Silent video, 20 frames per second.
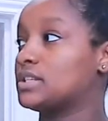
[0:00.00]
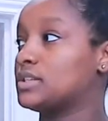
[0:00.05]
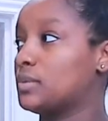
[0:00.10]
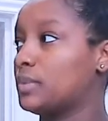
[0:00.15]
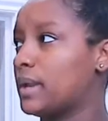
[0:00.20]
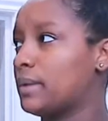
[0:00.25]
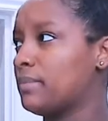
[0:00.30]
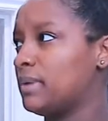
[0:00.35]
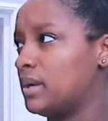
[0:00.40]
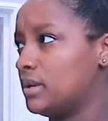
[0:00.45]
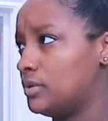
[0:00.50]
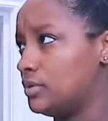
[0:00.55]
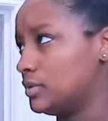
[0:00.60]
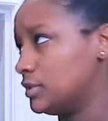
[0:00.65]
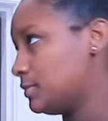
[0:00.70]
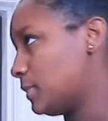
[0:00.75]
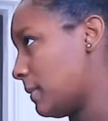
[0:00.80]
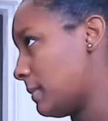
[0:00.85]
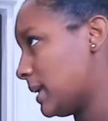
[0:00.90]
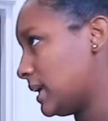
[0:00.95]
So what I'm going to do is
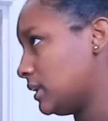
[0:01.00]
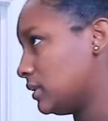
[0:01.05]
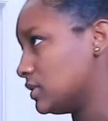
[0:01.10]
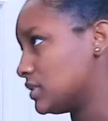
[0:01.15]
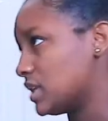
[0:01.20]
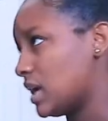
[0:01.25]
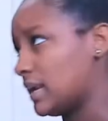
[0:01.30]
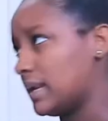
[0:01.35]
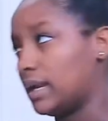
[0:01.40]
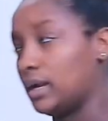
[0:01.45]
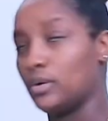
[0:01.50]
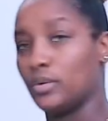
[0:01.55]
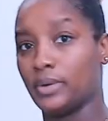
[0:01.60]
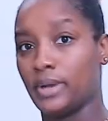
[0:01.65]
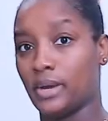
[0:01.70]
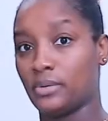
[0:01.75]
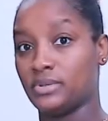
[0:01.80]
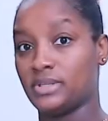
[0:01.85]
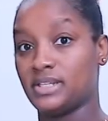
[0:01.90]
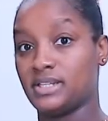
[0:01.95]
put my clothes on and go
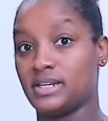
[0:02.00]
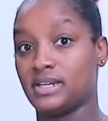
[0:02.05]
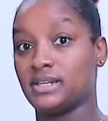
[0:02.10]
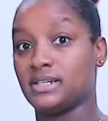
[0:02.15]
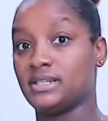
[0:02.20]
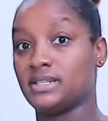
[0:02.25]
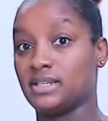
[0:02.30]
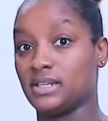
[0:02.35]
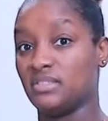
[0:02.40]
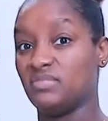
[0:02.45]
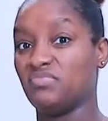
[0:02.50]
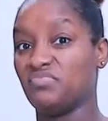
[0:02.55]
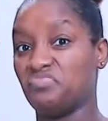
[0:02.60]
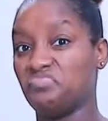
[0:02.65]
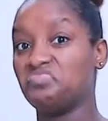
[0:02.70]
downstairs to